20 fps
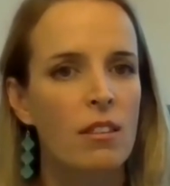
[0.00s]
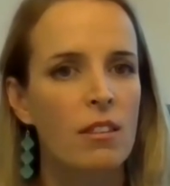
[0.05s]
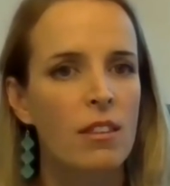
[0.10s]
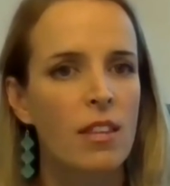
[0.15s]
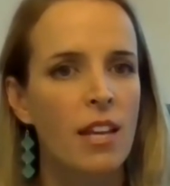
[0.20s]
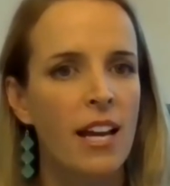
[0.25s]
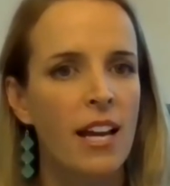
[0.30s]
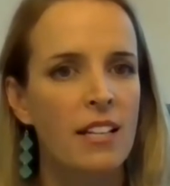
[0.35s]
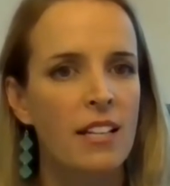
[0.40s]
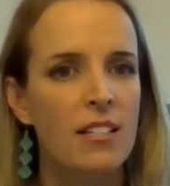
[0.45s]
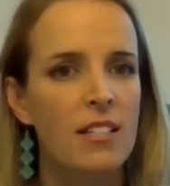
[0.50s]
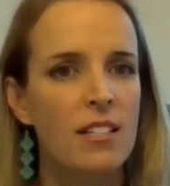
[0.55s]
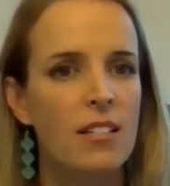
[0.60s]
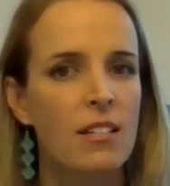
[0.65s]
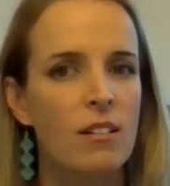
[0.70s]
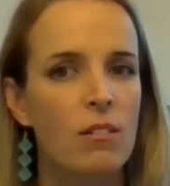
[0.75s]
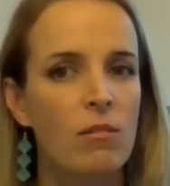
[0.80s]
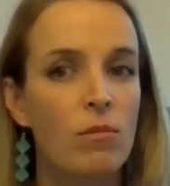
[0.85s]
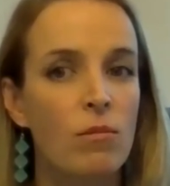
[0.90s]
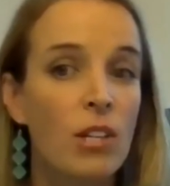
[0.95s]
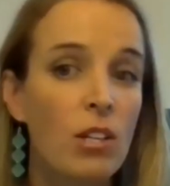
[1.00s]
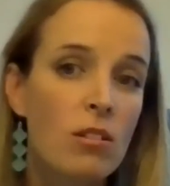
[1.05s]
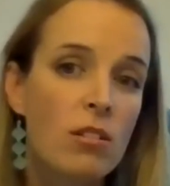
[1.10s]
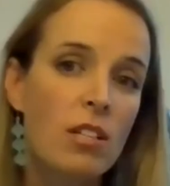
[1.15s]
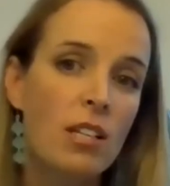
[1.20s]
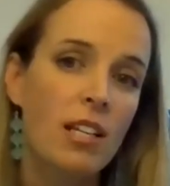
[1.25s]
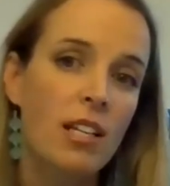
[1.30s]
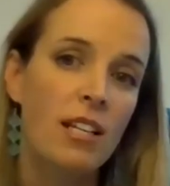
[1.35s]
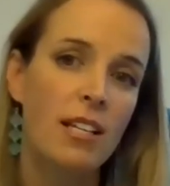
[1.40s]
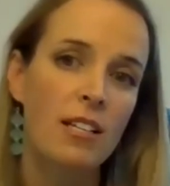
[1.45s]
that we use
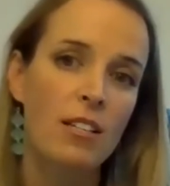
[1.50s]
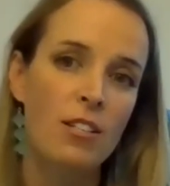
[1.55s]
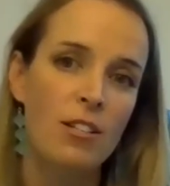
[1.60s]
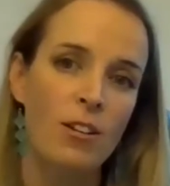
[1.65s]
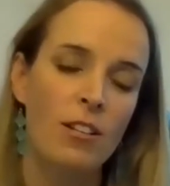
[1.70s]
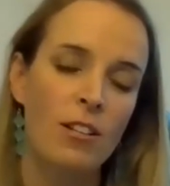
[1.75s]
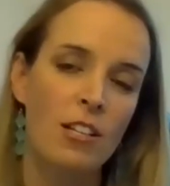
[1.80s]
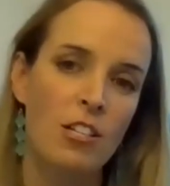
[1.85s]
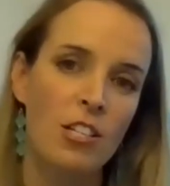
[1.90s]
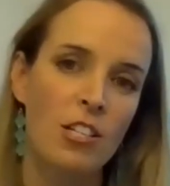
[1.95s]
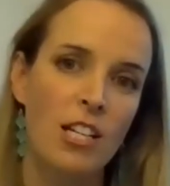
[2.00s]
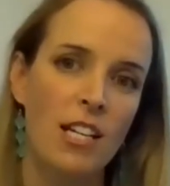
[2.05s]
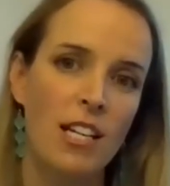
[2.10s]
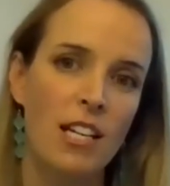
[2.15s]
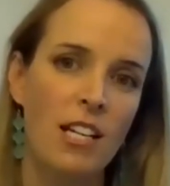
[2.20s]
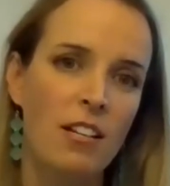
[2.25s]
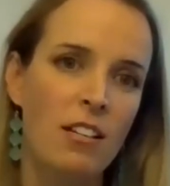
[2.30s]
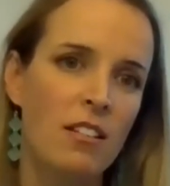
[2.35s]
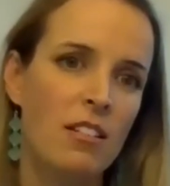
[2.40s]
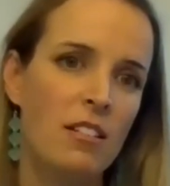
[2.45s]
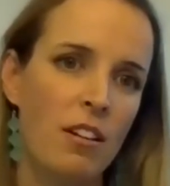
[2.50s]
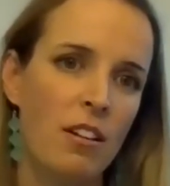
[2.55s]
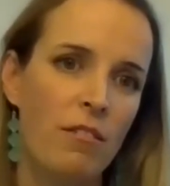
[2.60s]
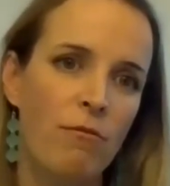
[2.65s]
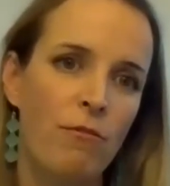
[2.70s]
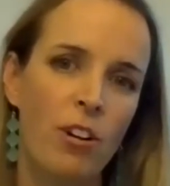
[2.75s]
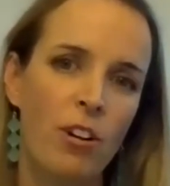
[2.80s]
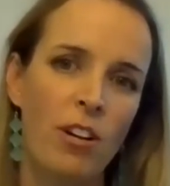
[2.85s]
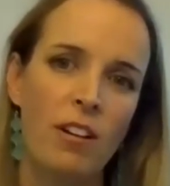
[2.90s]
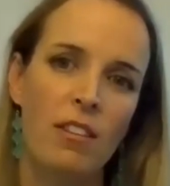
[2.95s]
in kinesiology here. So,
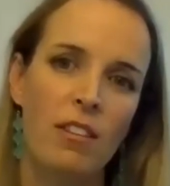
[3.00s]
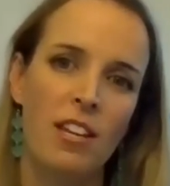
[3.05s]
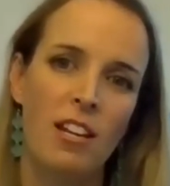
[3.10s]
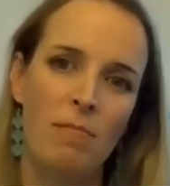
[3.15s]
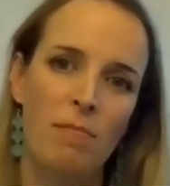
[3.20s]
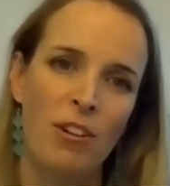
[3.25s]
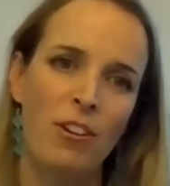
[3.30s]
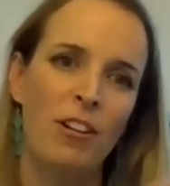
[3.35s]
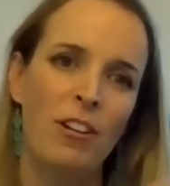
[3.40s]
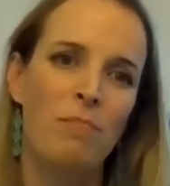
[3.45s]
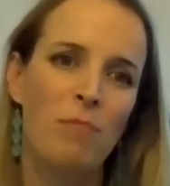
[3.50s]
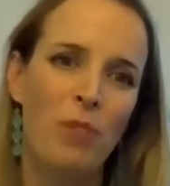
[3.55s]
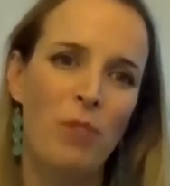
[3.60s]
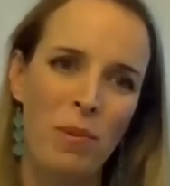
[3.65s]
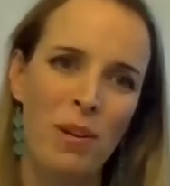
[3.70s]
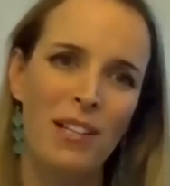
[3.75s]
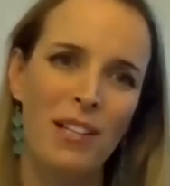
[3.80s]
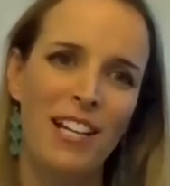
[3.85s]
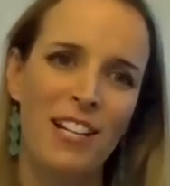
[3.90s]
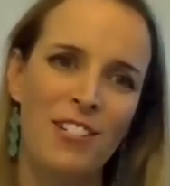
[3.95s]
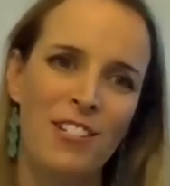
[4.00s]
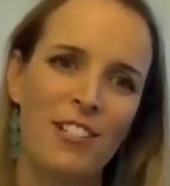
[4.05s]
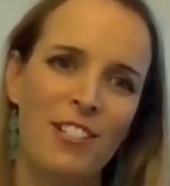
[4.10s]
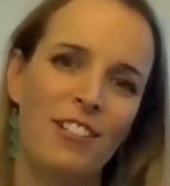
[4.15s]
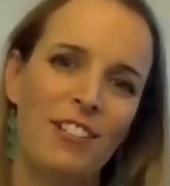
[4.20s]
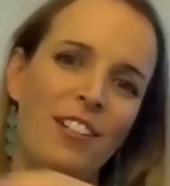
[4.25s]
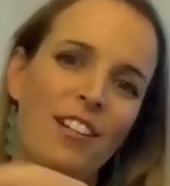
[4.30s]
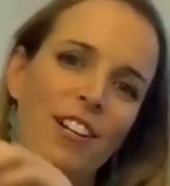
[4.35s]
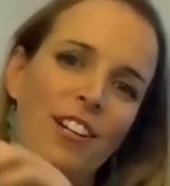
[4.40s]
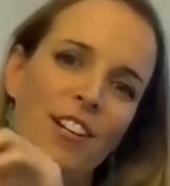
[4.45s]
for the American
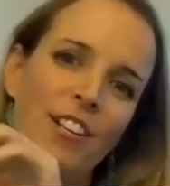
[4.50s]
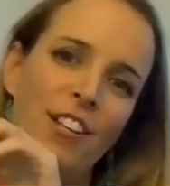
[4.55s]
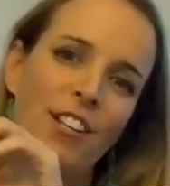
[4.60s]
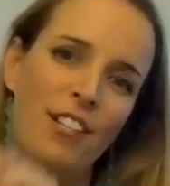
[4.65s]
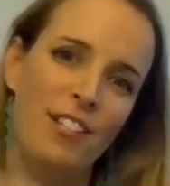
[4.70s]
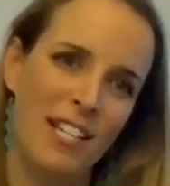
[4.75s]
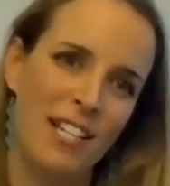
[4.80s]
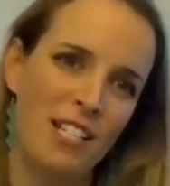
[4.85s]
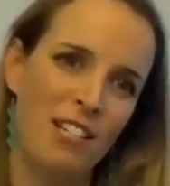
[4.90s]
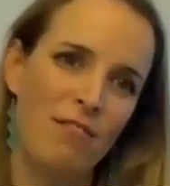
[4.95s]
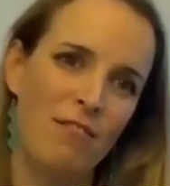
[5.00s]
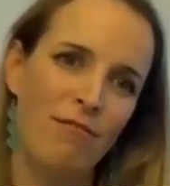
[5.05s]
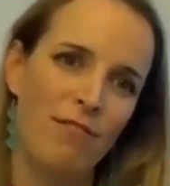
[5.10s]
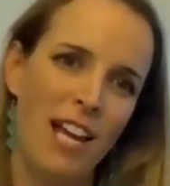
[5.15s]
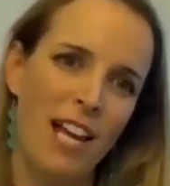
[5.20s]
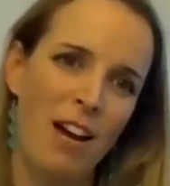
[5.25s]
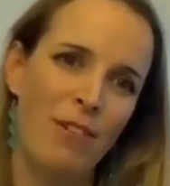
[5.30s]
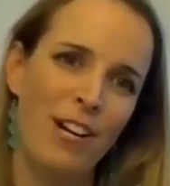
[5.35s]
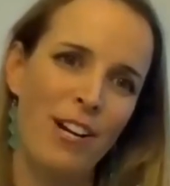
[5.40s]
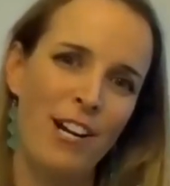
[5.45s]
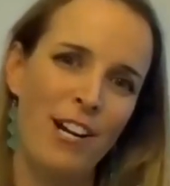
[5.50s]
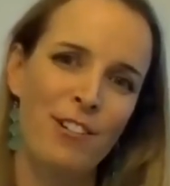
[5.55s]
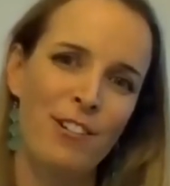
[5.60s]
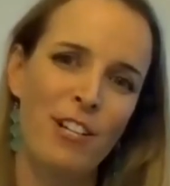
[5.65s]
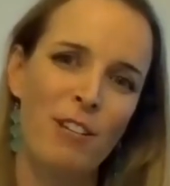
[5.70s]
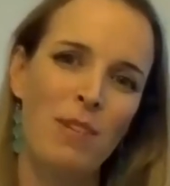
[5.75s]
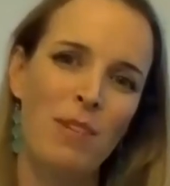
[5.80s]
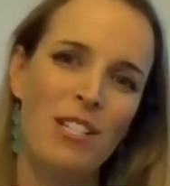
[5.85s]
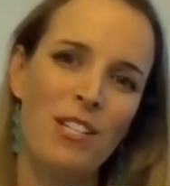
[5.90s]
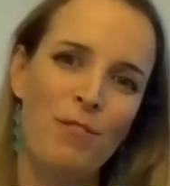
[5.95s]
population, desert flower
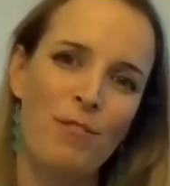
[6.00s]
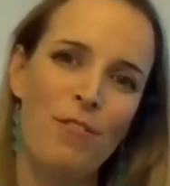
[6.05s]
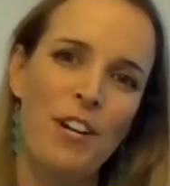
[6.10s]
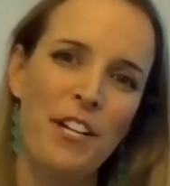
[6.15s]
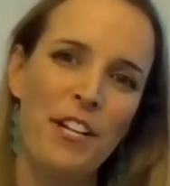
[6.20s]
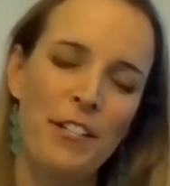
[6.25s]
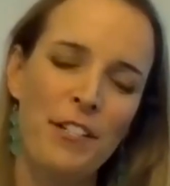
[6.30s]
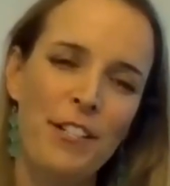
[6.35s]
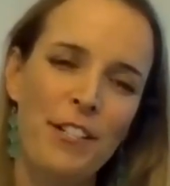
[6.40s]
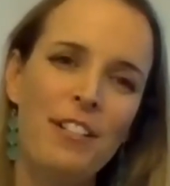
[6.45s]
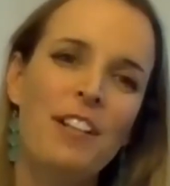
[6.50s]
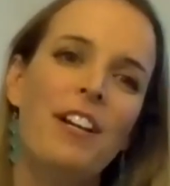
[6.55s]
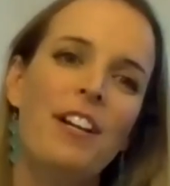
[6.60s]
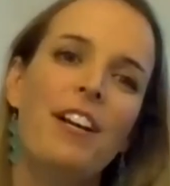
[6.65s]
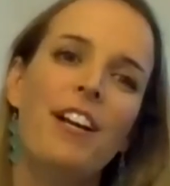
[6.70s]
alchemy is quite good.